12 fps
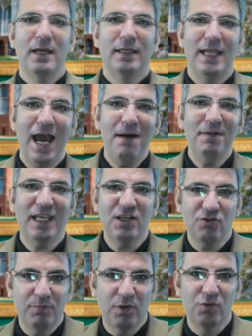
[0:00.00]
The
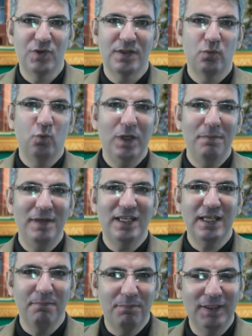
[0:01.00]
application process will be
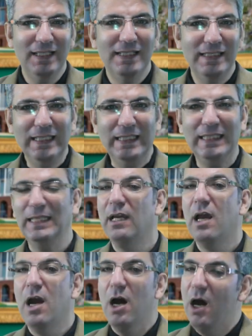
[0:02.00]
completely
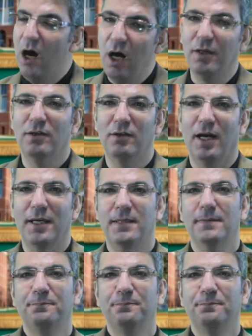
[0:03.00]
online.